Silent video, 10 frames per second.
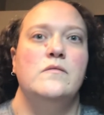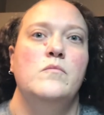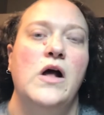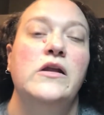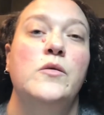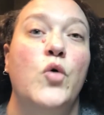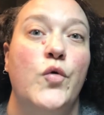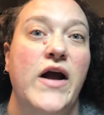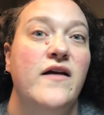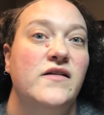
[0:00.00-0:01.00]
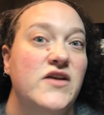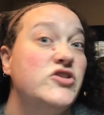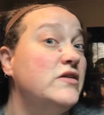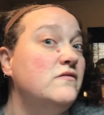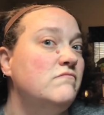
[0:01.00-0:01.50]
little more
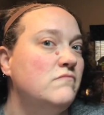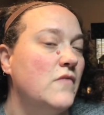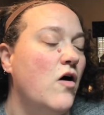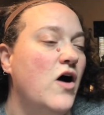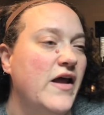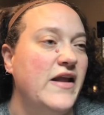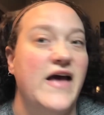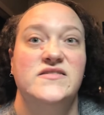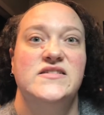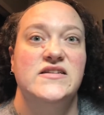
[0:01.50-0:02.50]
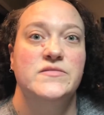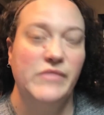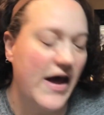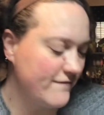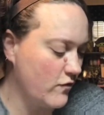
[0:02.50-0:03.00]
recognition on Etsy's
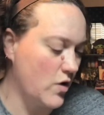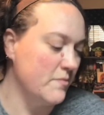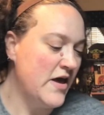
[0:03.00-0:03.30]
platform.